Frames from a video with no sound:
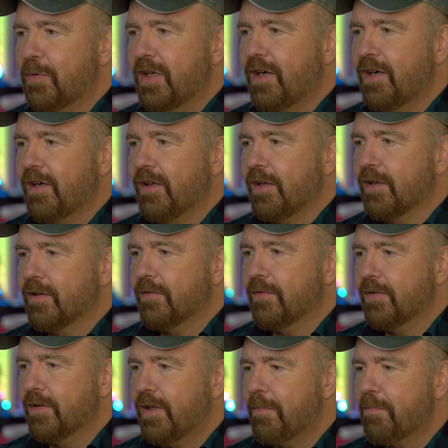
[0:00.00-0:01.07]
get anything.
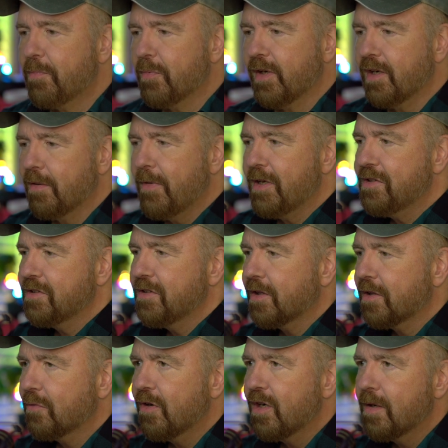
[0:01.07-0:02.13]
Yep, we're getting a message that the
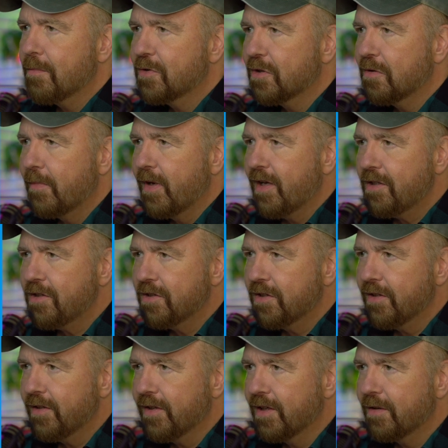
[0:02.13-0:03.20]
ROMs don't match.
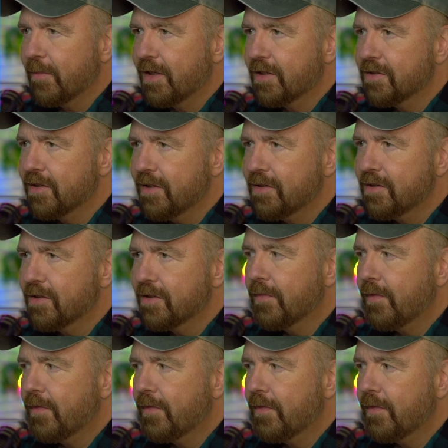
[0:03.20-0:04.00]
That makes sense.